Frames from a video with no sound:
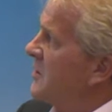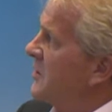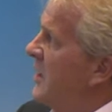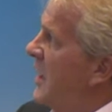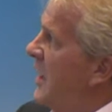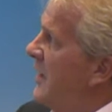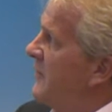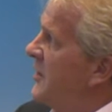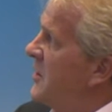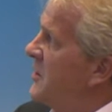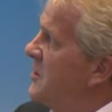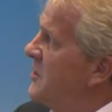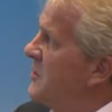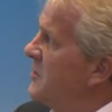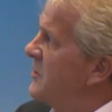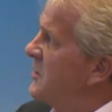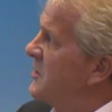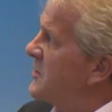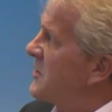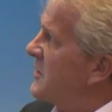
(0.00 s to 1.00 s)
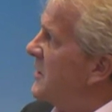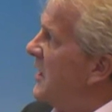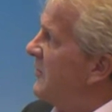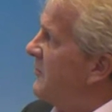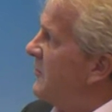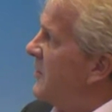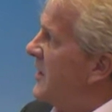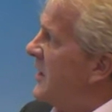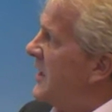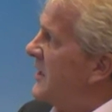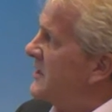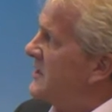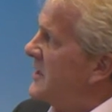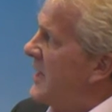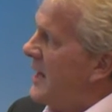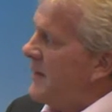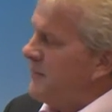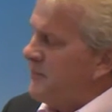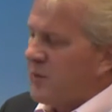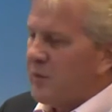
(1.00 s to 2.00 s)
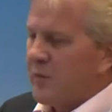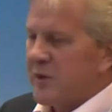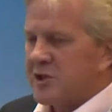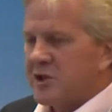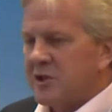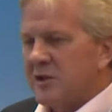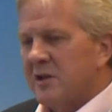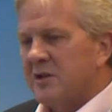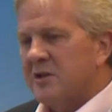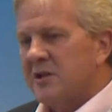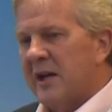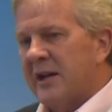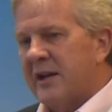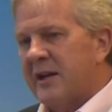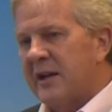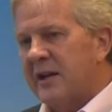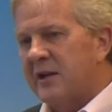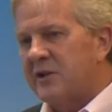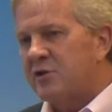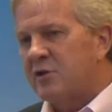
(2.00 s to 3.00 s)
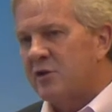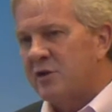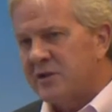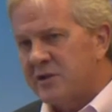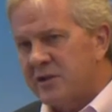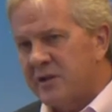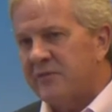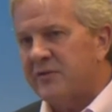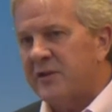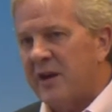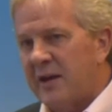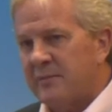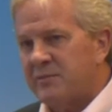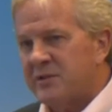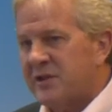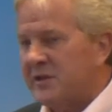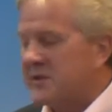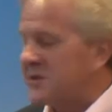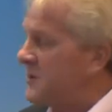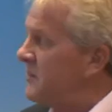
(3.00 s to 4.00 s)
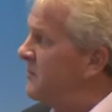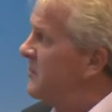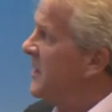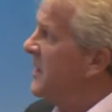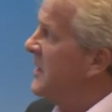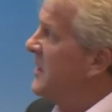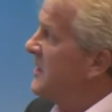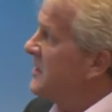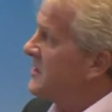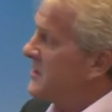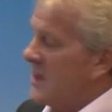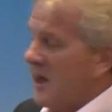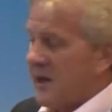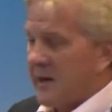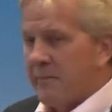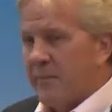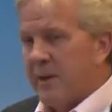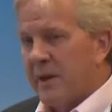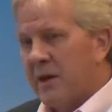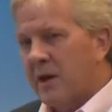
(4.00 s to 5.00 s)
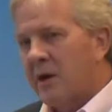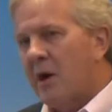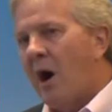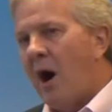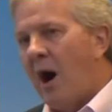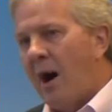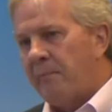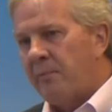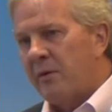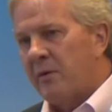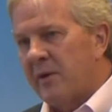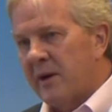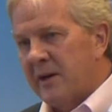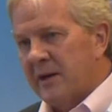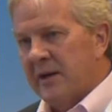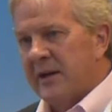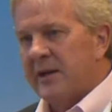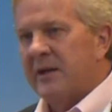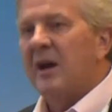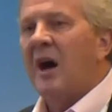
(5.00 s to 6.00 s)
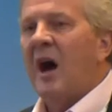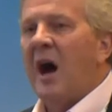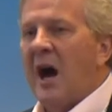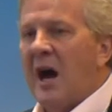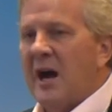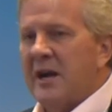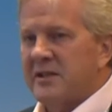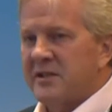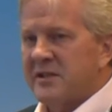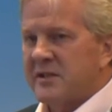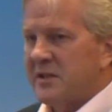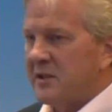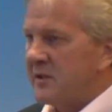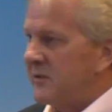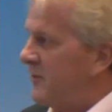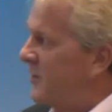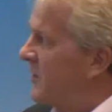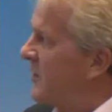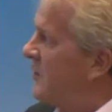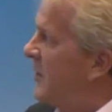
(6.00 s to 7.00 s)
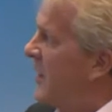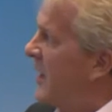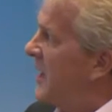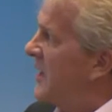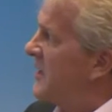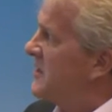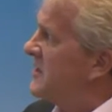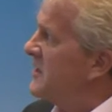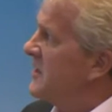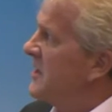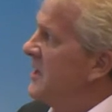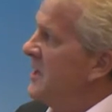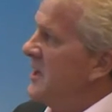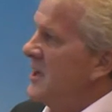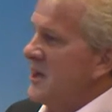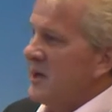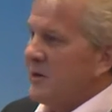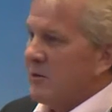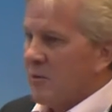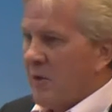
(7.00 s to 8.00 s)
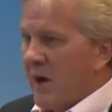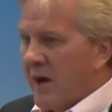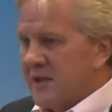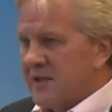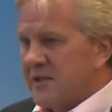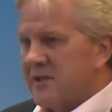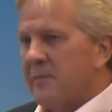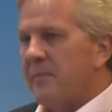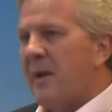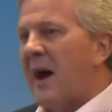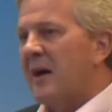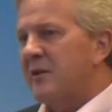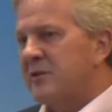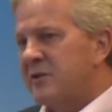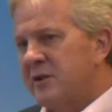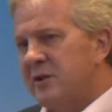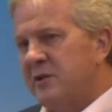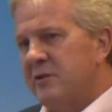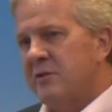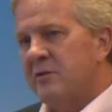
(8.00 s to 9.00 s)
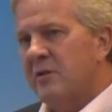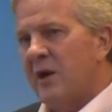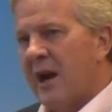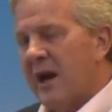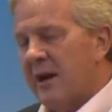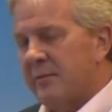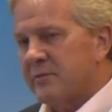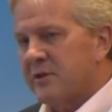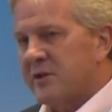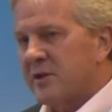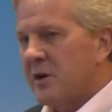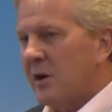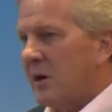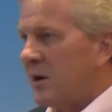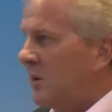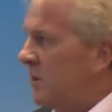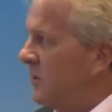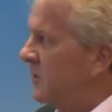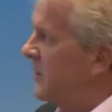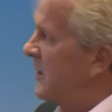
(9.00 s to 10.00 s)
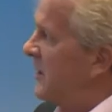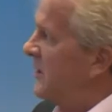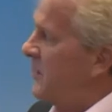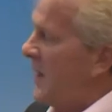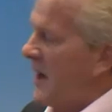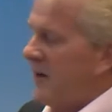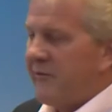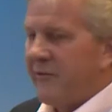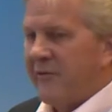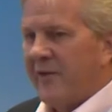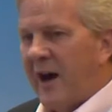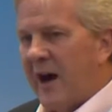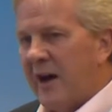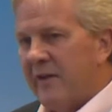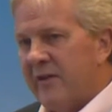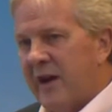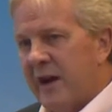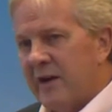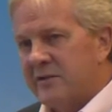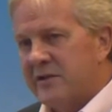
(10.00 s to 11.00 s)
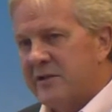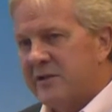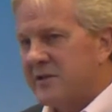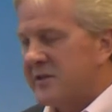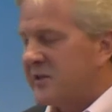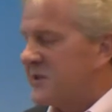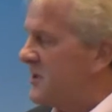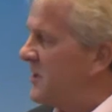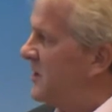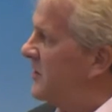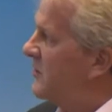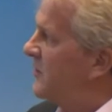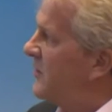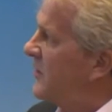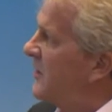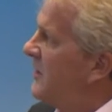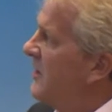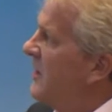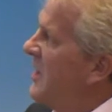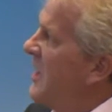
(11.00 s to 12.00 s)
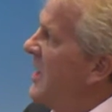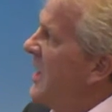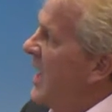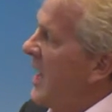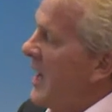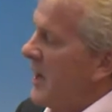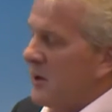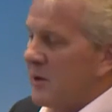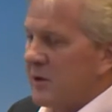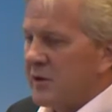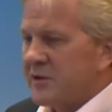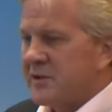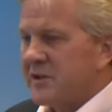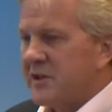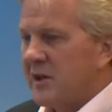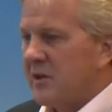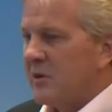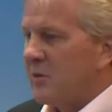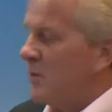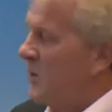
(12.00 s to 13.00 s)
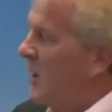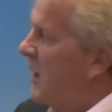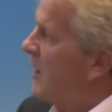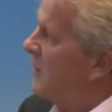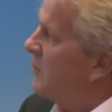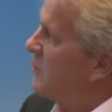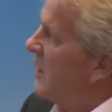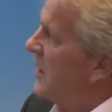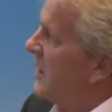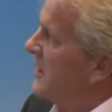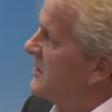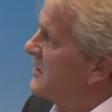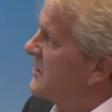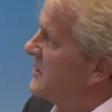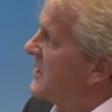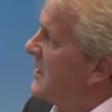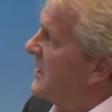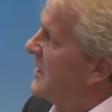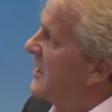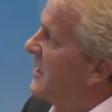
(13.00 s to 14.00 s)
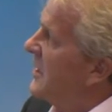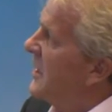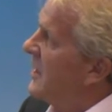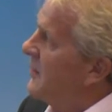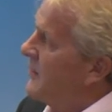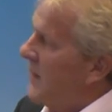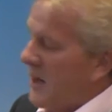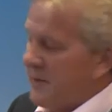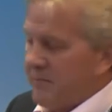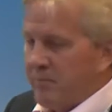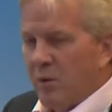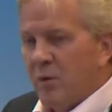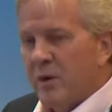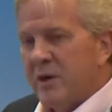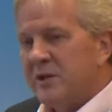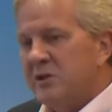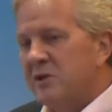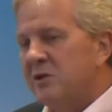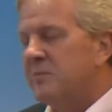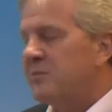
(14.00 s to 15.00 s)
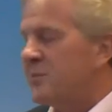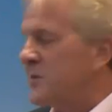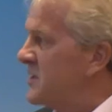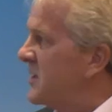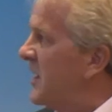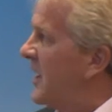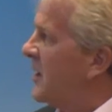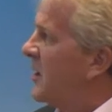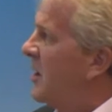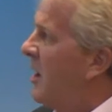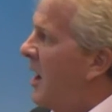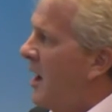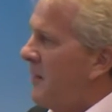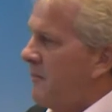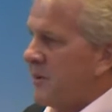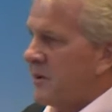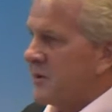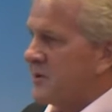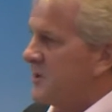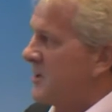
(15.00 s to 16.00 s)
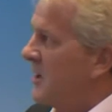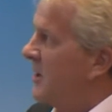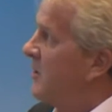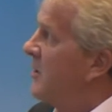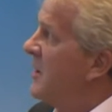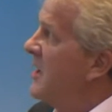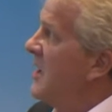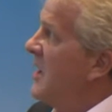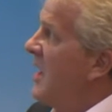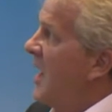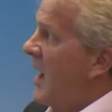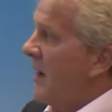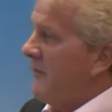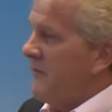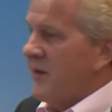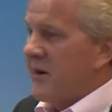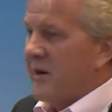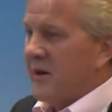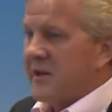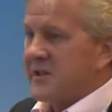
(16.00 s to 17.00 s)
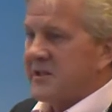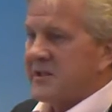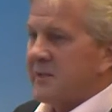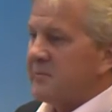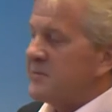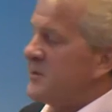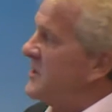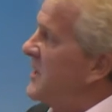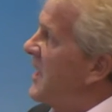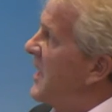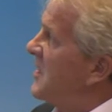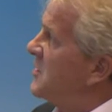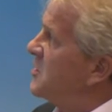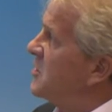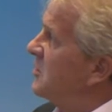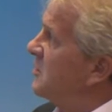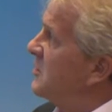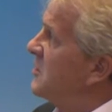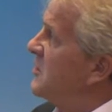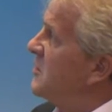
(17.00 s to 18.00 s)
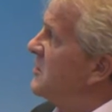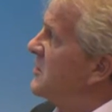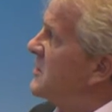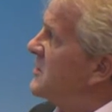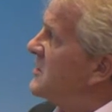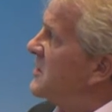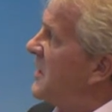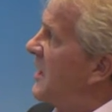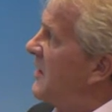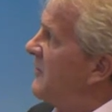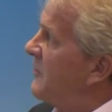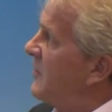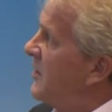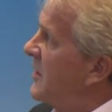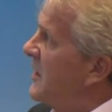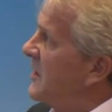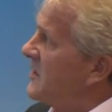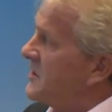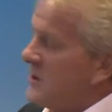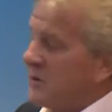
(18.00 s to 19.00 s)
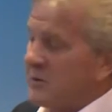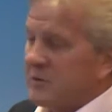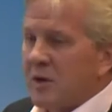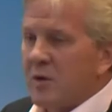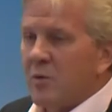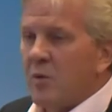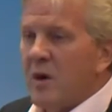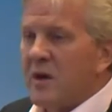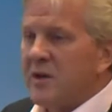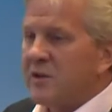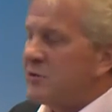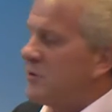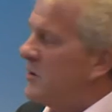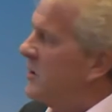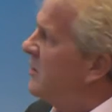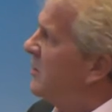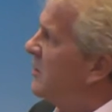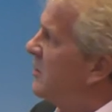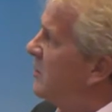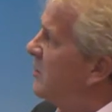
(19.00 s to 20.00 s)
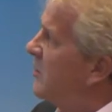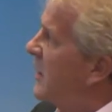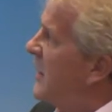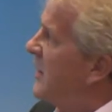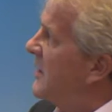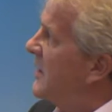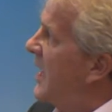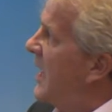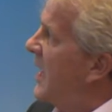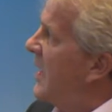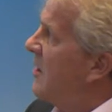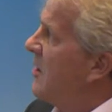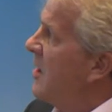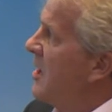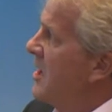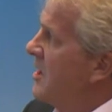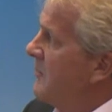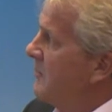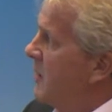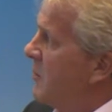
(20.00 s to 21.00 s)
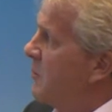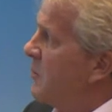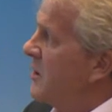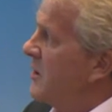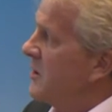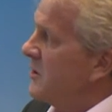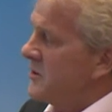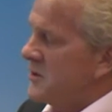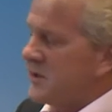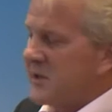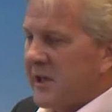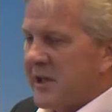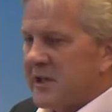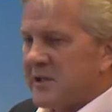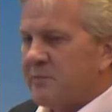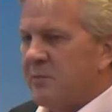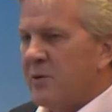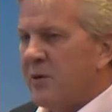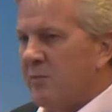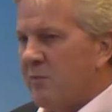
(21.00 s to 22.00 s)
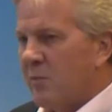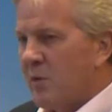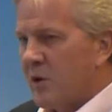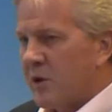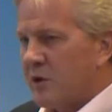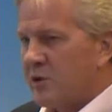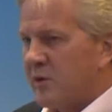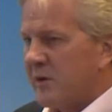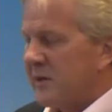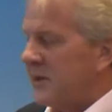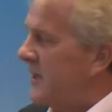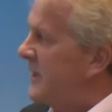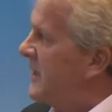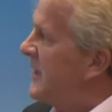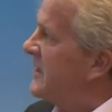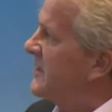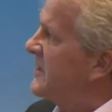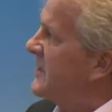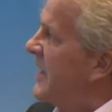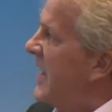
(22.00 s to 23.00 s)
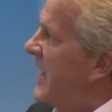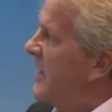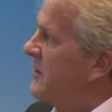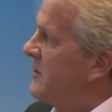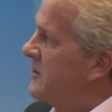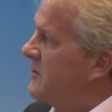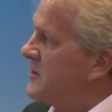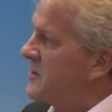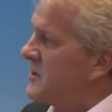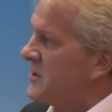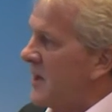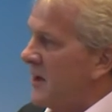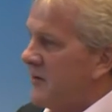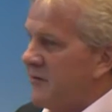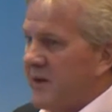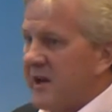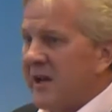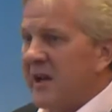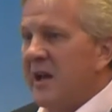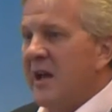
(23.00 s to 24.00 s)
have a new discovery at depth, which looks like an intrusive type system. It's got a bit of copper in it, high silver grades, runs about 2 grams gold and about 5 ounces silver, and also runs about 0.2% copper. So a very substantial new discovery. It's only one drill hole right now, but you'll see us put more drilling into that new discovery.